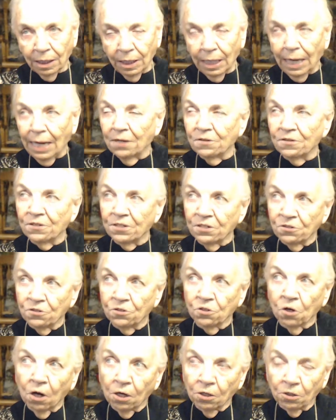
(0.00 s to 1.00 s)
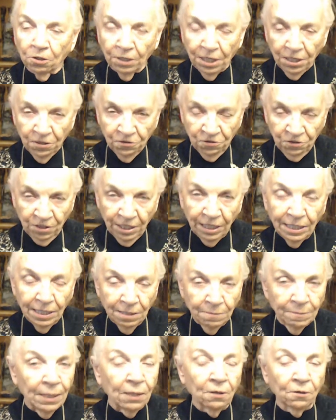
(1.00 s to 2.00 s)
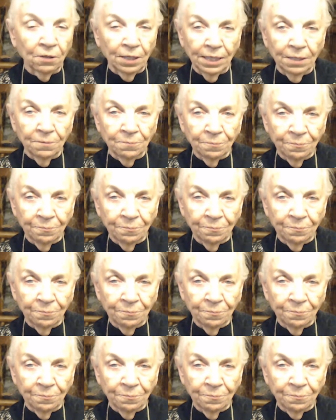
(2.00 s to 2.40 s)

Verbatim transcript: as his daughter is getting married,